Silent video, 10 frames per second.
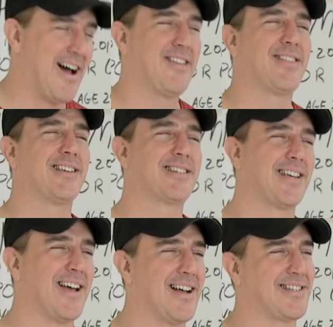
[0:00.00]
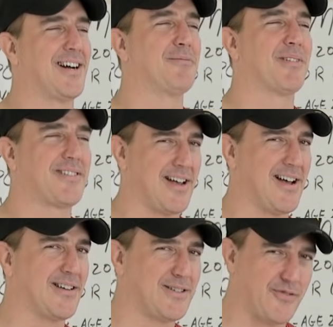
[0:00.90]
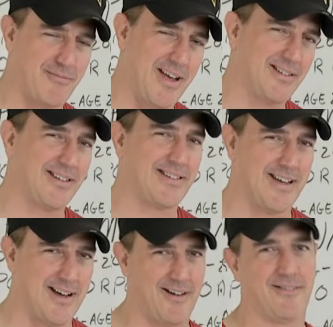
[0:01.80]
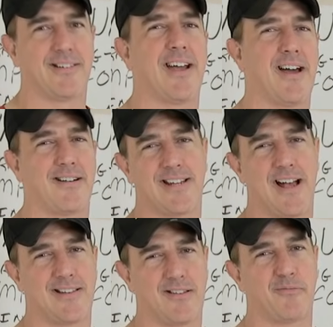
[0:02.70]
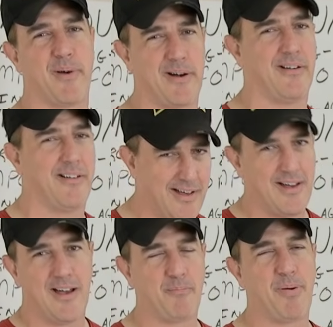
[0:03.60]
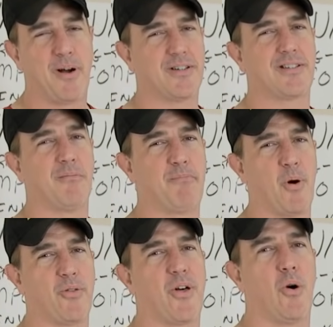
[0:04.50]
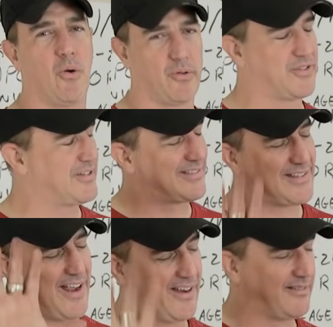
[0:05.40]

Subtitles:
I think she got tongue massaged from head to toe and got her tonsils buttered and punched in both holes, just saying.